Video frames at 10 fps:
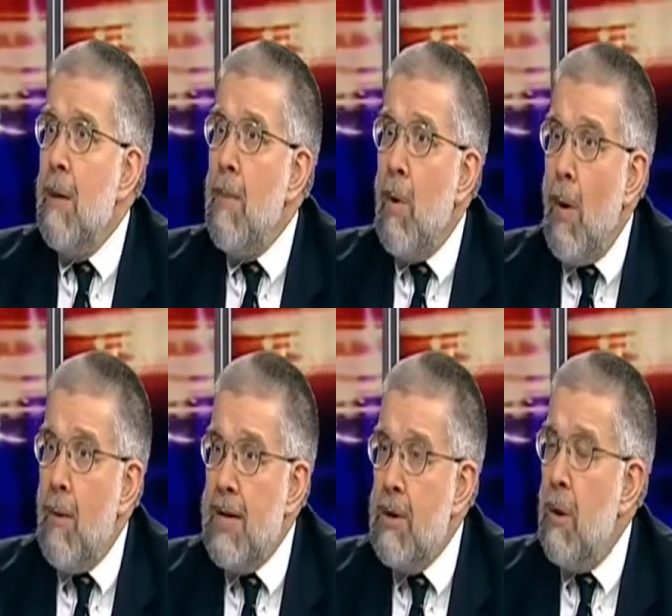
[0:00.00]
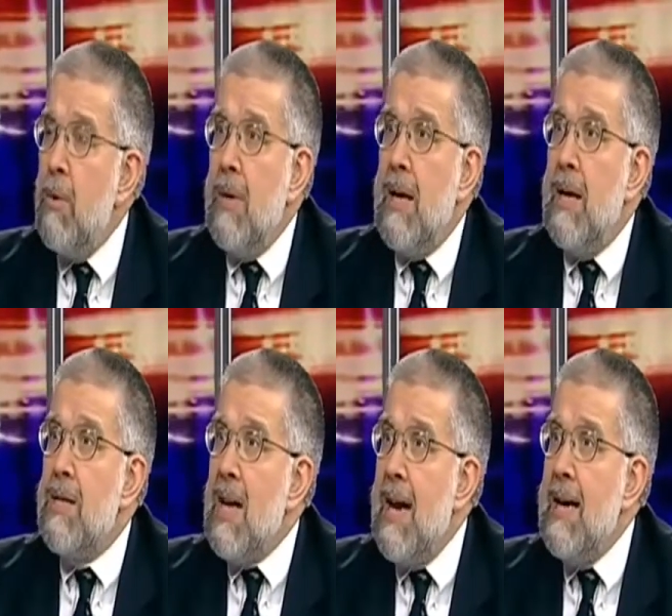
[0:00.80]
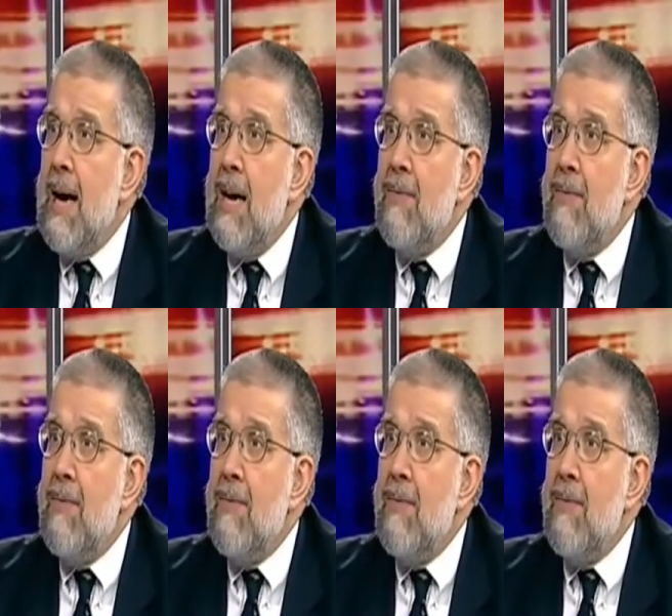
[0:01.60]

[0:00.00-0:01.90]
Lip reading: But what we don't need is any kind